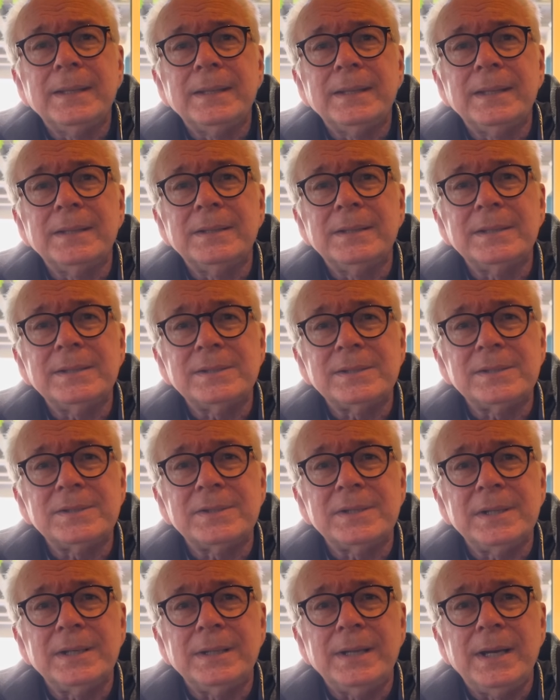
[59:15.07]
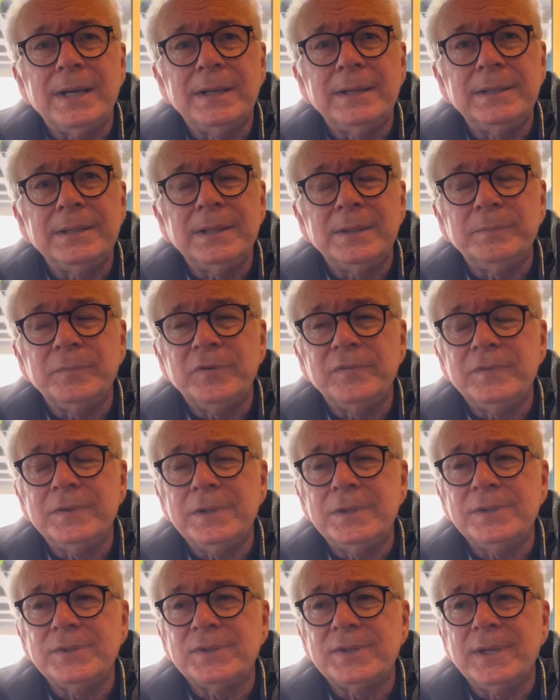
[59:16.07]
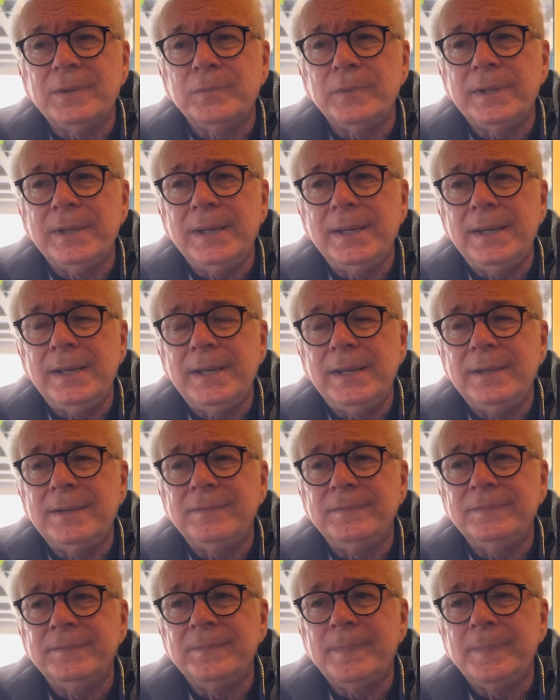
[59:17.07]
that this is the allotted number of years that we have.